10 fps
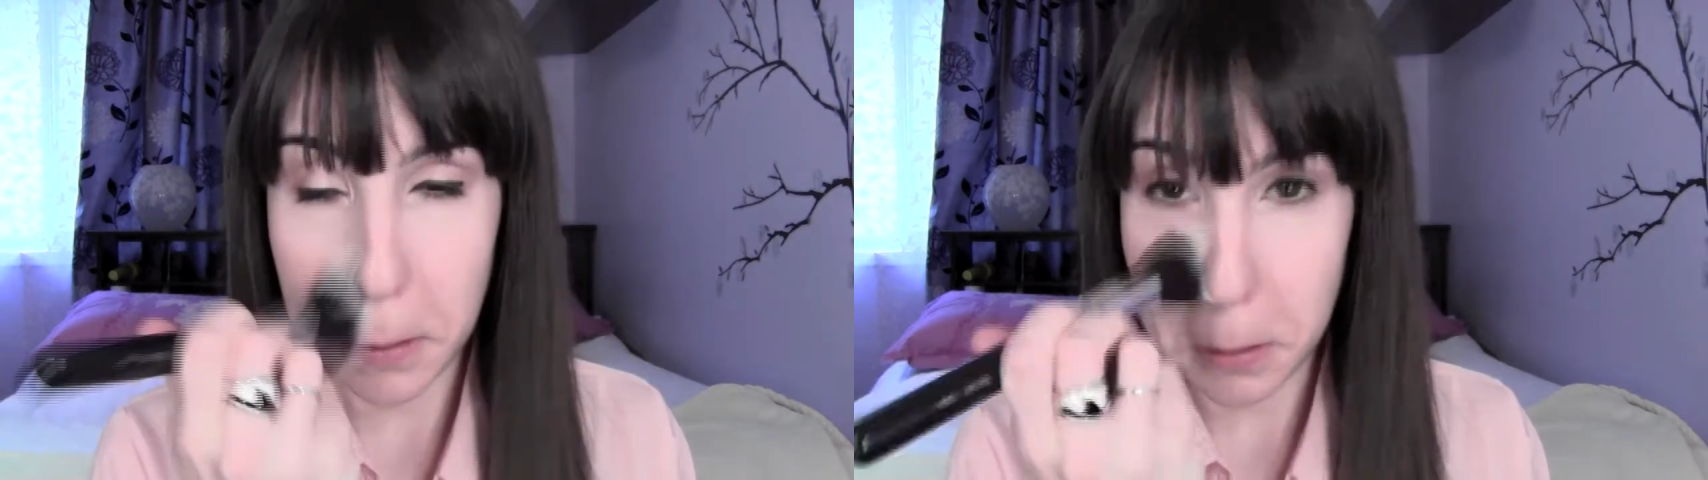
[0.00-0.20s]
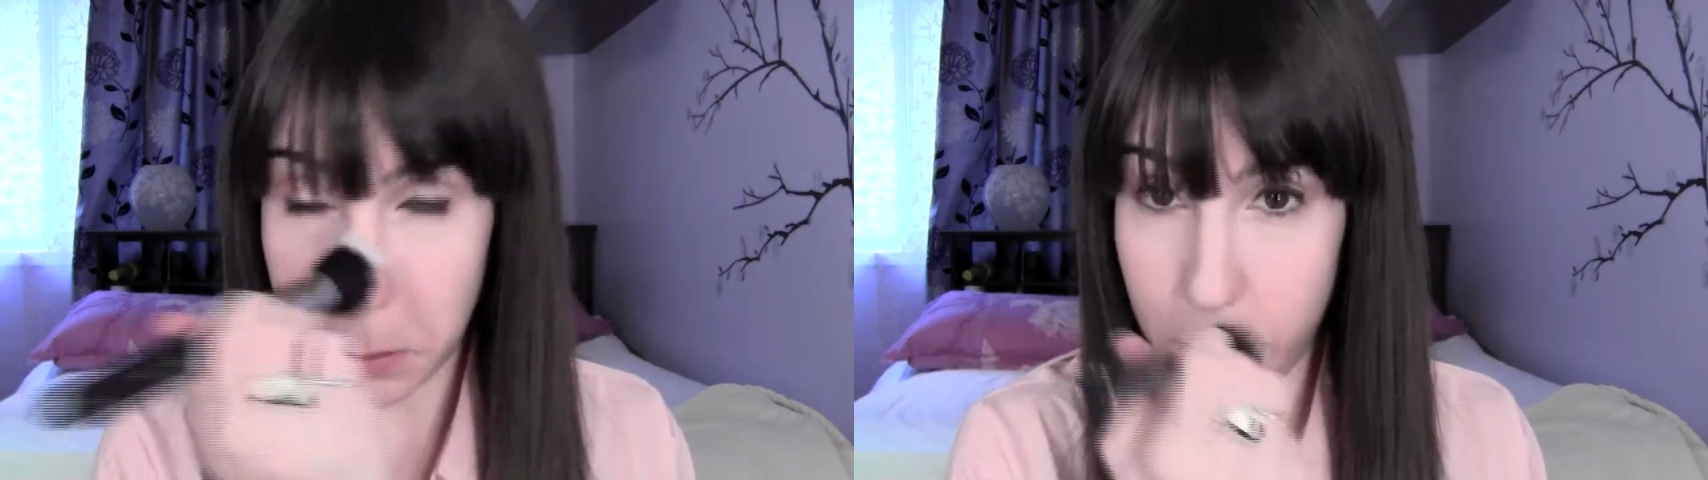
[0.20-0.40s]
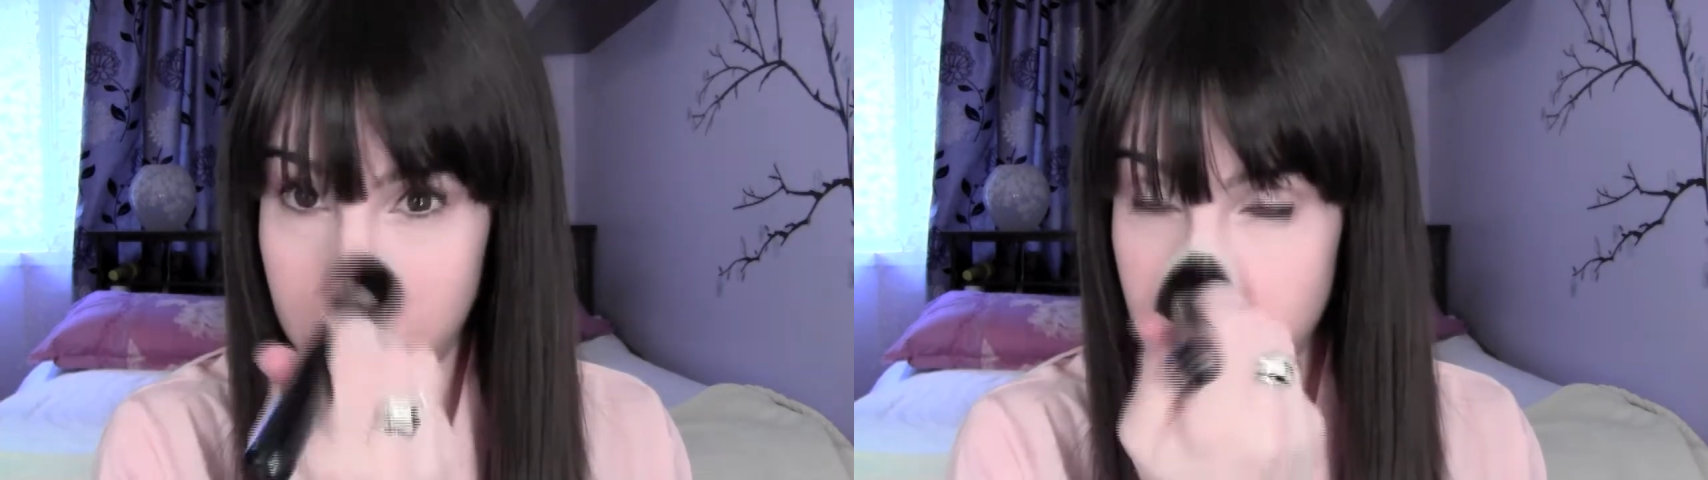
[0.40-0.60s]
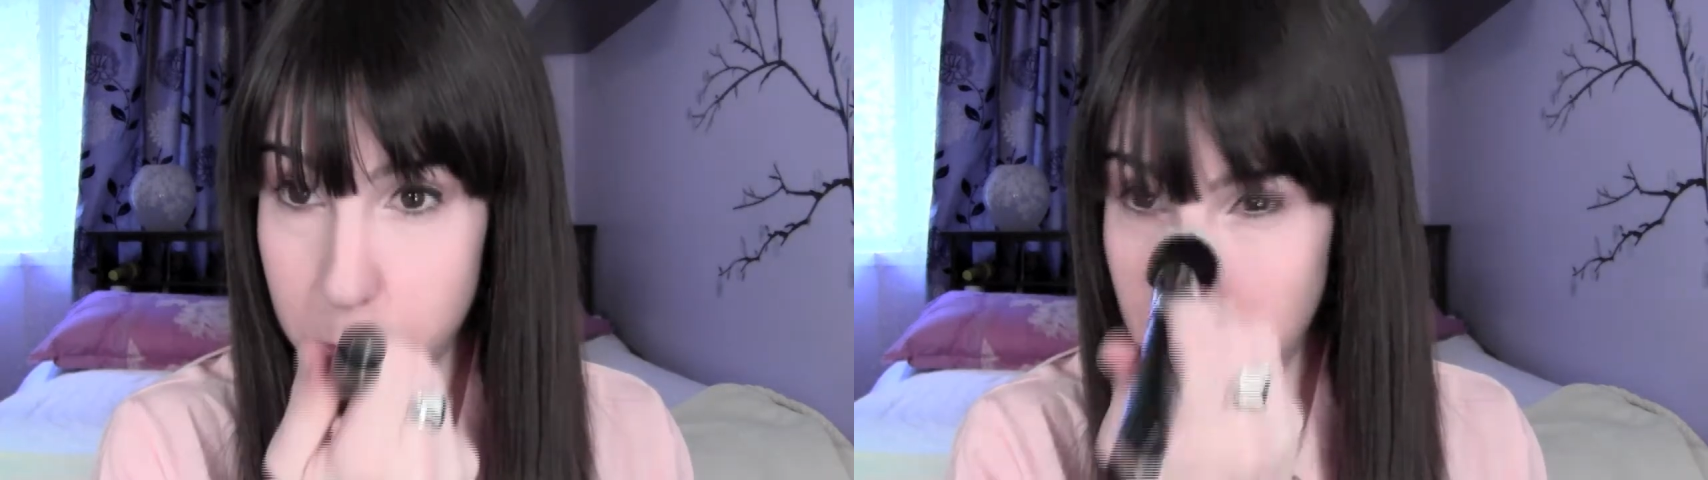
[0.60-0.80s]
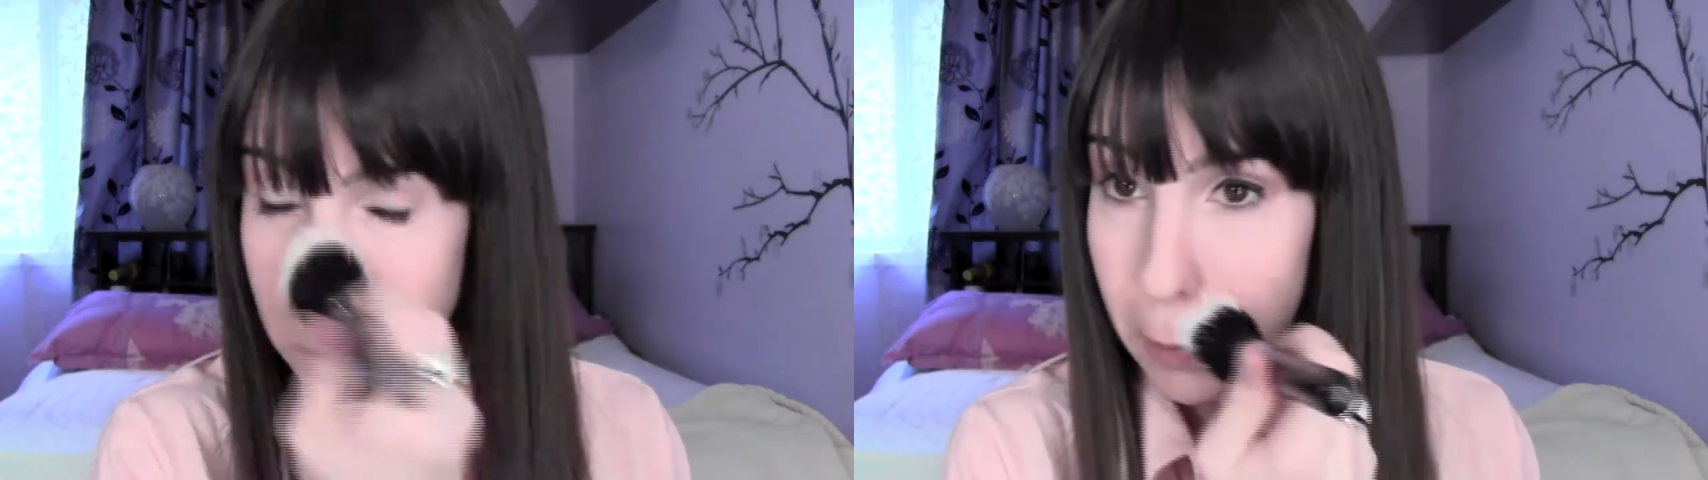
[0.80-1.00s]
turn out
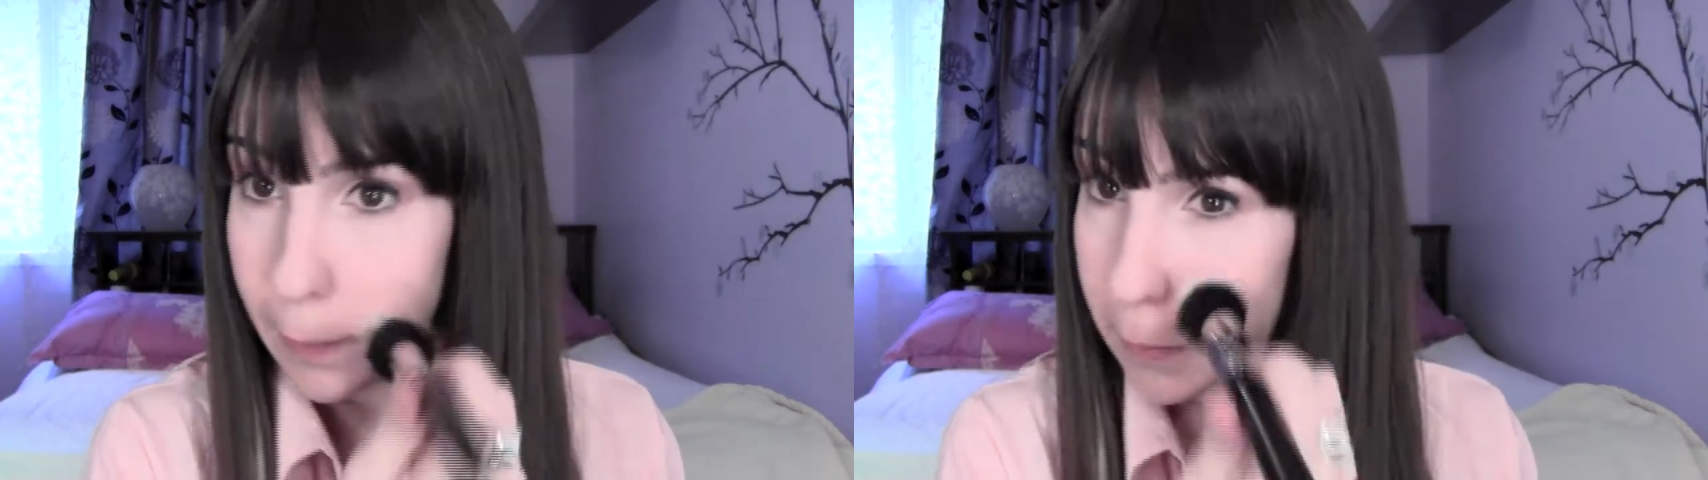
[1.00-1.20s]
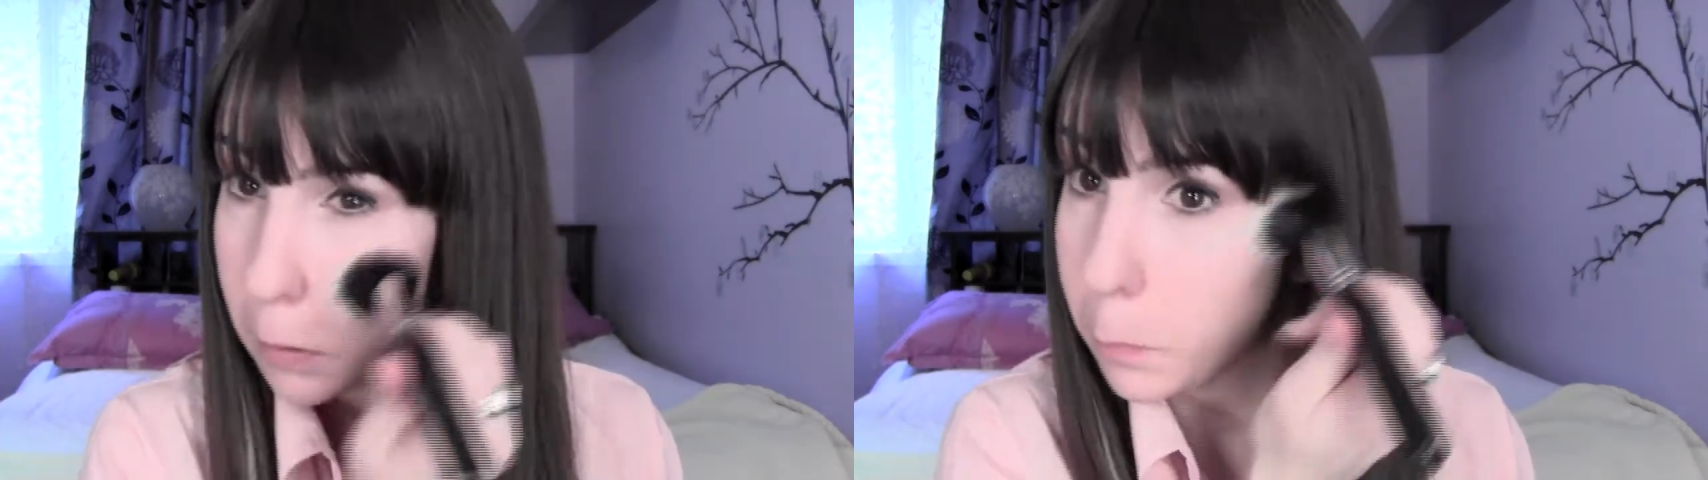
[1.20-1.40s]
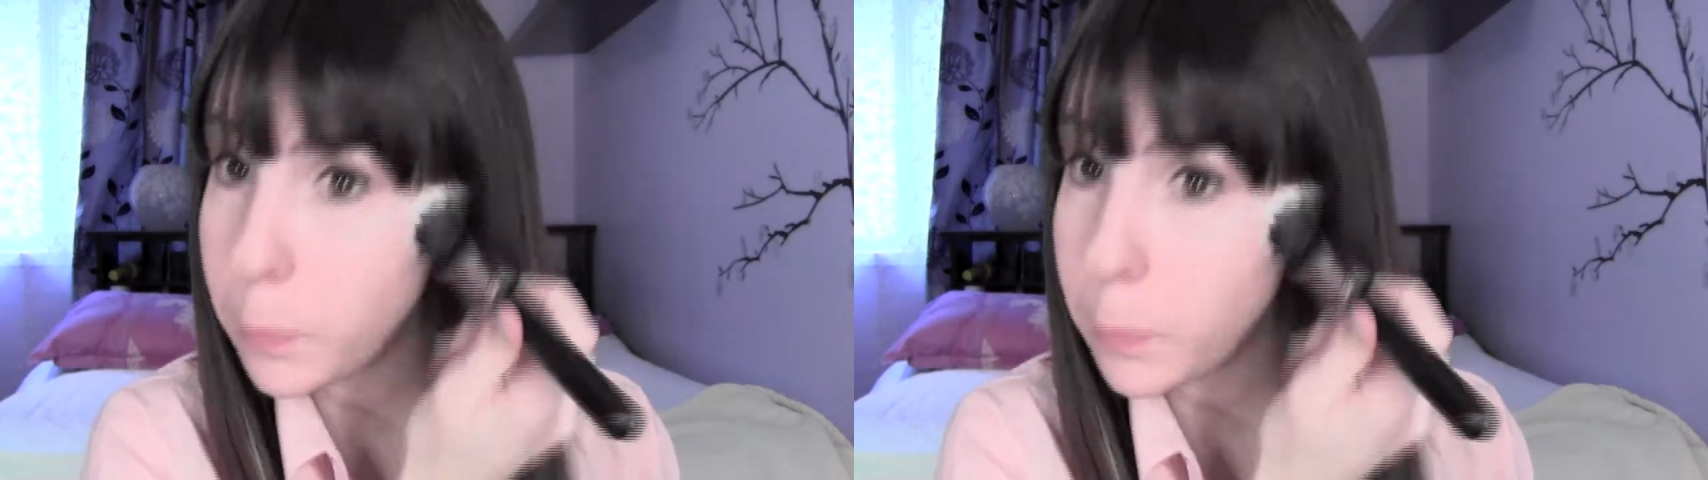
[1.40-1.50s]
too cakey,